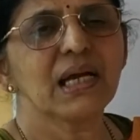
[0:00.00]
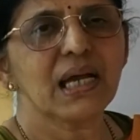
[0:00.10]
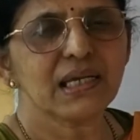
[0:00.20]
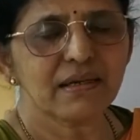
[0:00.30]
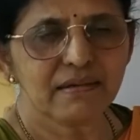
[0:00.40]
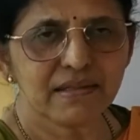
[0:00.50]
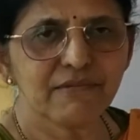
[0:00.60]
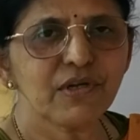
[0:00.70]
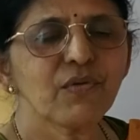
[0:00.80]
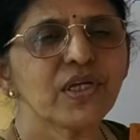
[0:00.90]
and they
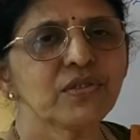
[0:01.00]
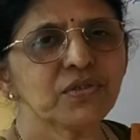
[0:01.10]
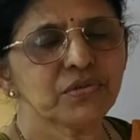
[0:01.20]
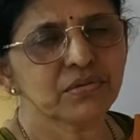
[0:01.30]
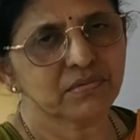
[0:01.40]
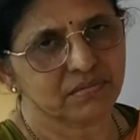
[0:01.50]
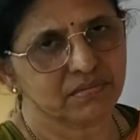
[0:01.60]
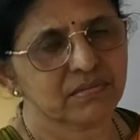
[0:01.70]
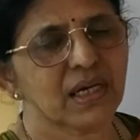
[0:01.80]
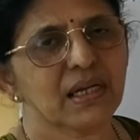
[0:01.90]
will going to
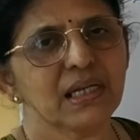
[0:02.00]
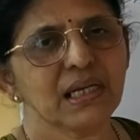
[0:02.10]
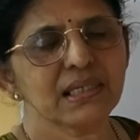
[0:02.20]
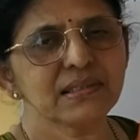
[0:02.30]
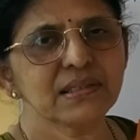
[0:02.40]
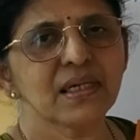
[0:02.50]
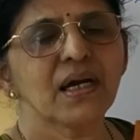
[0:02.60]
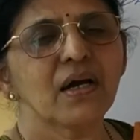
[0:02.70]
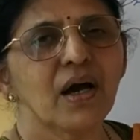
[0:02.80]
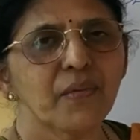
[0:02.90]
analyze
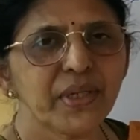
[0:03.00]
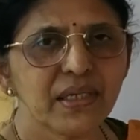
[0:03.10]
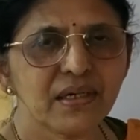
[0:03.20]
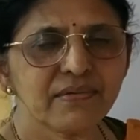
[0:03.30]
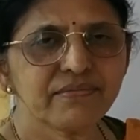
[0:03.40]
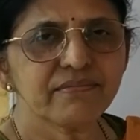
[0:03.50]
how many are